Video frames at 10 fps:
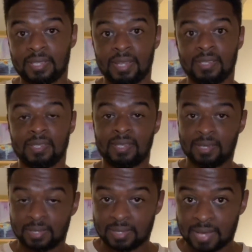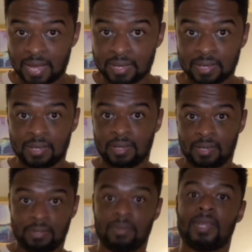lines in the entire
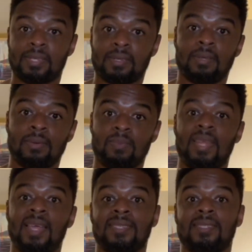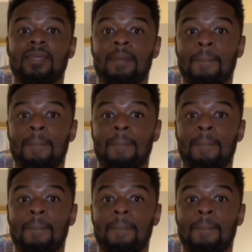Donetsk Oblast.